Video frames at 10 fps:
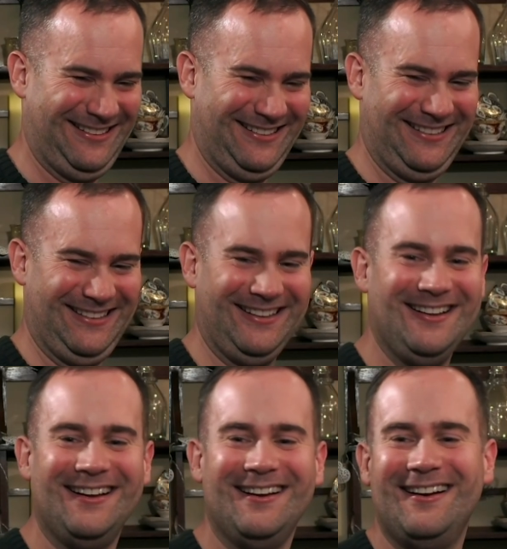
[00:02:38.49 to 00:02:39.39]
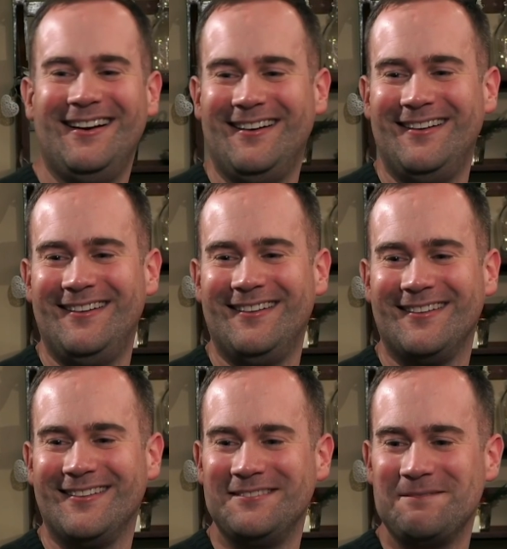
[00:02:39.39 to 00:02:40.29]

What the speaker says: (silence)